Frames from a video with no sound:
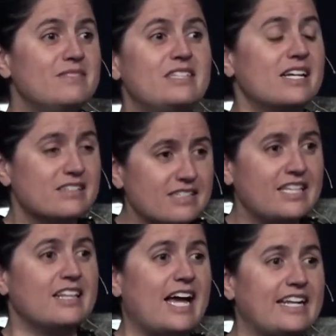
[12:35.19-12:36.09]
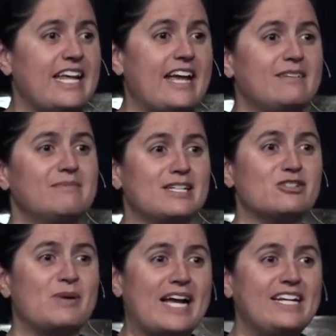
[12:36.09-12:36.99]
doesn't see the light of day
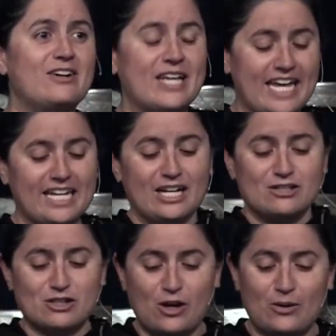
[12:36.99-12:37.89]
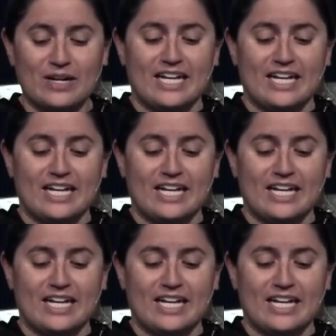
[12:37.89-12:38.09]
much, right? Okay? So,